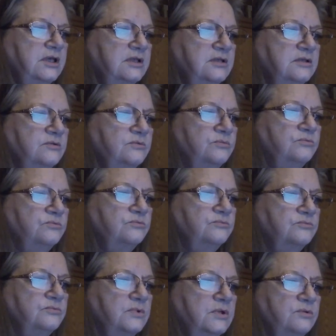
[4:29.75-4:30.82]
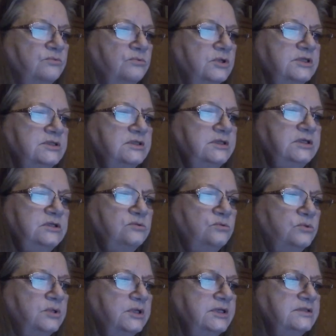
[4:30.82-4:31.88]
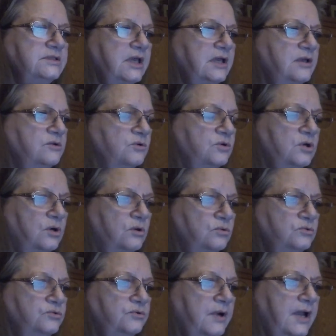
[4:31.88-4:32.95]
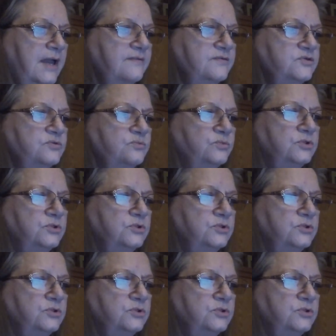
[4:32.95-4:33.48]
and a rustling noise and or cold drafts